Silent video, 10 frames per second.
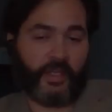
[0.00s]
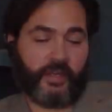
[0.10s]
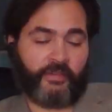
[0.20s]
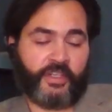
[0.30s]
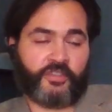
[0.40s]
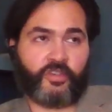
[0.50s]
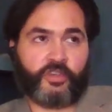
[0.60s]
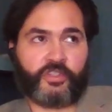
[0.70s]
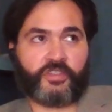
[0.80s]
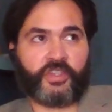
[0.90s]
Every
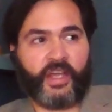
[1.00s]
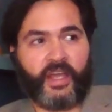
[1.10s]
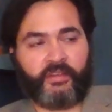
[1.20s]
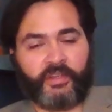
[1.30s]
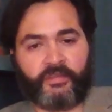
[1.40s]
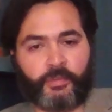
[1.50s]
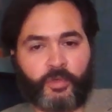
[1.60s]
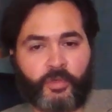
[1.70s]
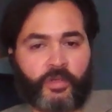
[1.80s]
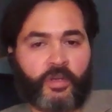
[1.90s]
surgeon's going to have a different
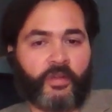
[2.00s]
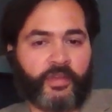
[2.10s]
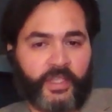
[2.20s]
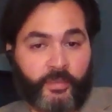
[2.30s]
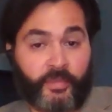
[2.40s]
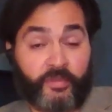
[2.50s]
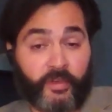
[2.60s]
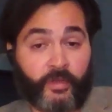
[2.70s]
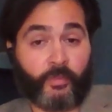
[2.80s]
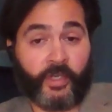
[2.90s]
protocol that they
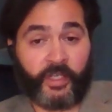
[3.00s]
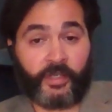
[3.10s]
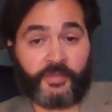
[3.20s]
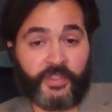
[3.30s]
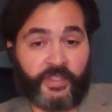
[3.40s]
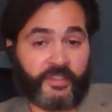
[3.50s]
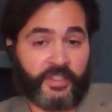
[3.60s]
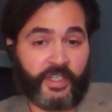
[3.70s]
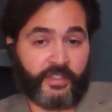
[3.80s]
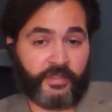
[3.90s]
prefer when it comes to
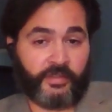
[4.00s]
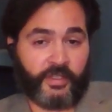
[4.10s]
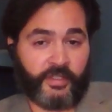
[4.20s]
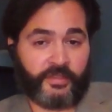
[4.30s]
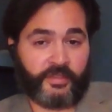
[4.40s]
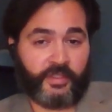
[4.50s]
these